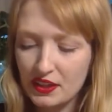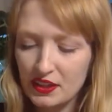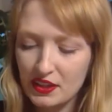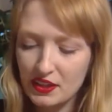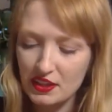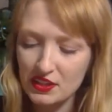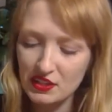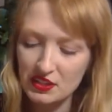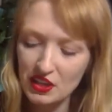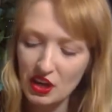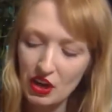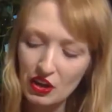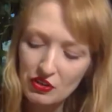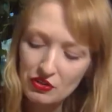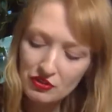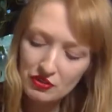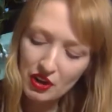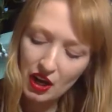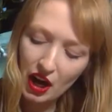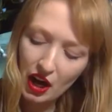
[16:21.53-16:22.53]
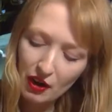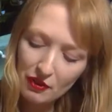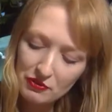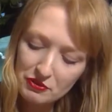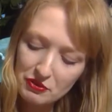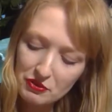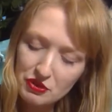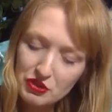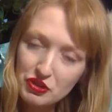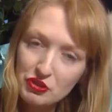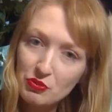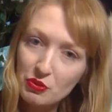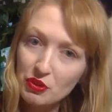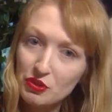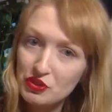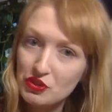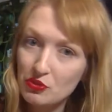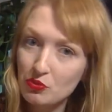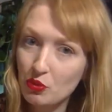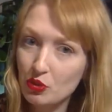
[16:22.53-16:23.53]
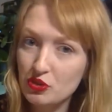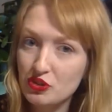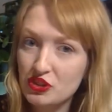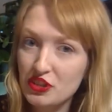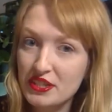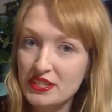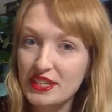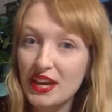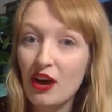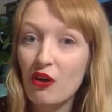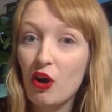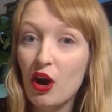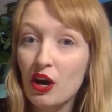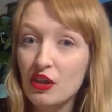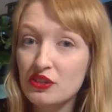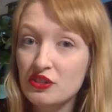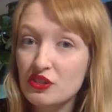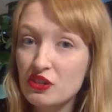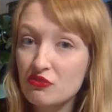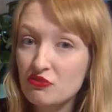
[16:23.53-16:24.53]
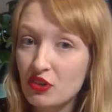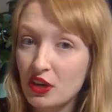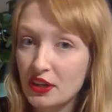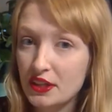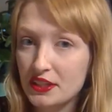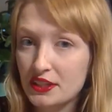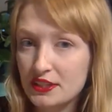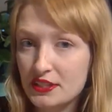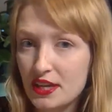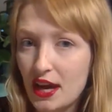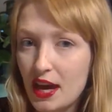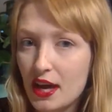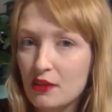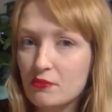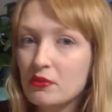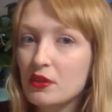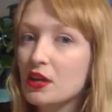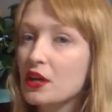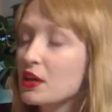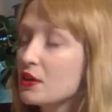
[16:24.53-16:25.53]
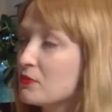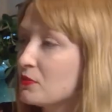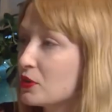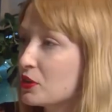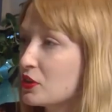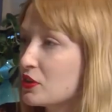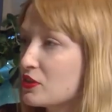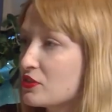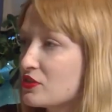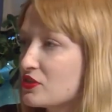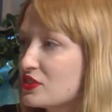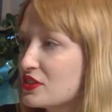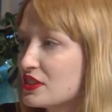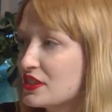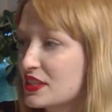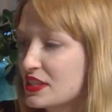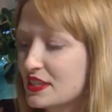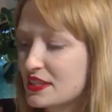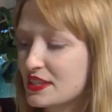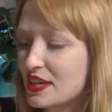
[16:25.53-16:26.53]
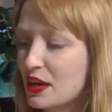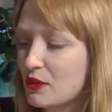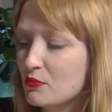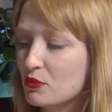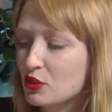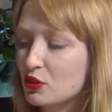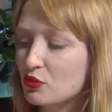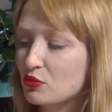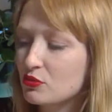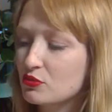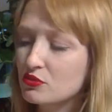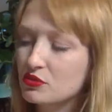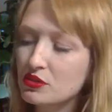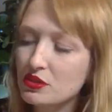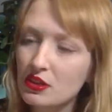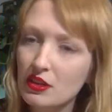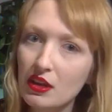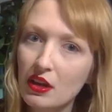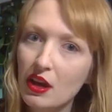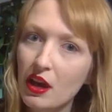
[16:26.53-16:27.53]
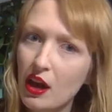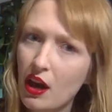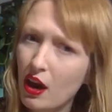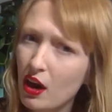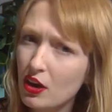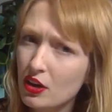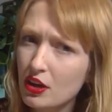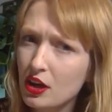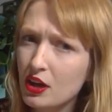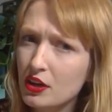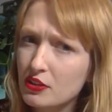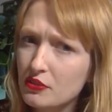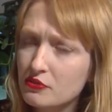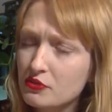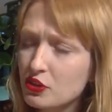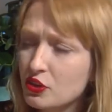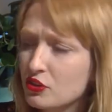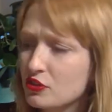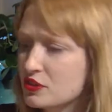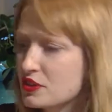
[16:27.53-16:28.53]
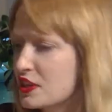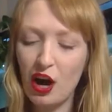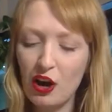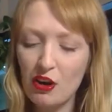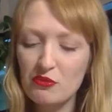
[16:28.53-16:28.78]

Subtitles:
So afterwards, you want to wash these out under running tap, because these chemicals are kind of toxic.